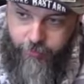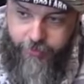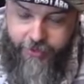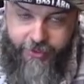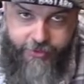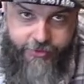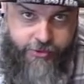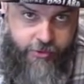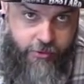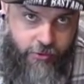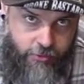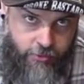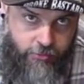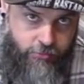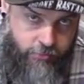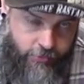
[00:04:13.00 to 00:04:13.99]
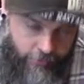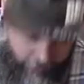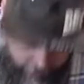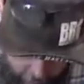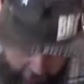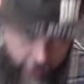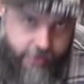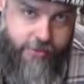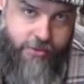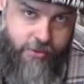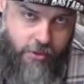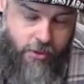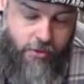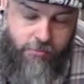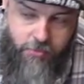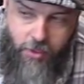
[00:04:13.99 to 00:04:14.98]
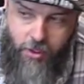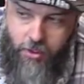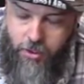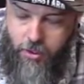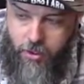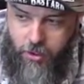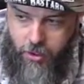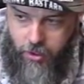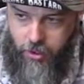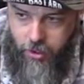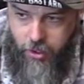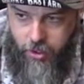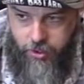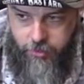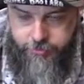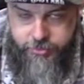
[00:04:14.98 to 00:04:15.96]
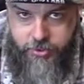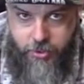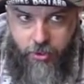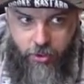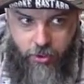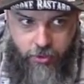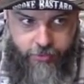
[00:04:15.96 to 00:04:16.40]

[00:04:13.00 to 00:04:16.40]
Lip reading: we need to, and some. So